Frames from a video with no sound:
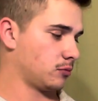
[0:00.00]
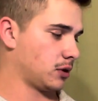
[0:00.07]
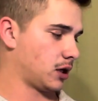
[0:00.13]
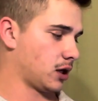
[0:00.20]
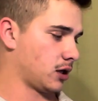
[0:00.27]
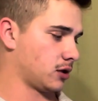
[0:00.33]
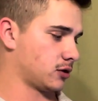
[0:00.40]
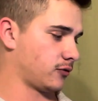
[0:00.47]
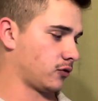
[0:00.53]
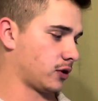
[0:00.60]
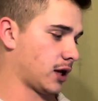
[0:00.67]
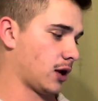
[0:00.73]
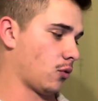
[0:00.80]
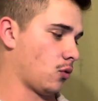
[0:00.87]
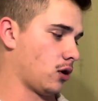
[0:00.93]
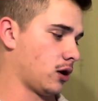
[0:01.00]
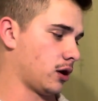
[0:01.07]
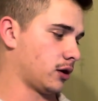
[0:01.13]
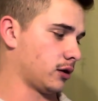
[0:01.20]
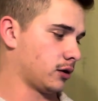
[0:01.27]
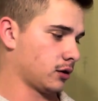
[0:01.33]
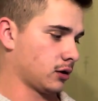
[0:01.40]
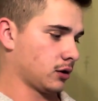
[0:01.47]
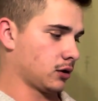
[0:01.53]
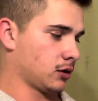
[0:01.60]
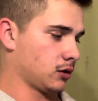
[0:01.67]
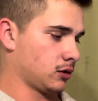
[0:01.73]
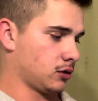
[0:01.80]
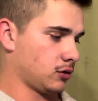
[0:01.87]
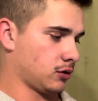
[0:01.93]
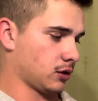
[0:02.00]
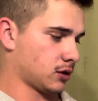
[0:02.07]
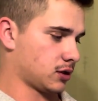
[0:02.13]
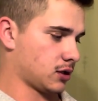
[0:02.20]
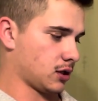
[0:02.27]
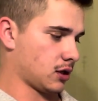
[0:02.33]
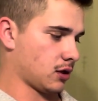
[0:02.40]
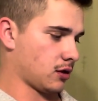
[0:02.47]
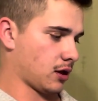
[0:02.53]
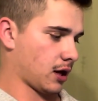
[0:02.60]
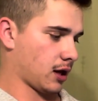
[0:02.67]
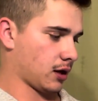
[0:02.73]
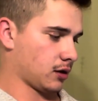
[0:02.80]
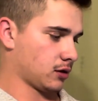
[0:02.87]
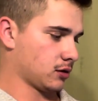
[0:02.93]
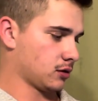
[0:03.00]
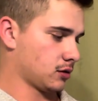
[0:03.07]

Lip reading: Because for day 1, you can see that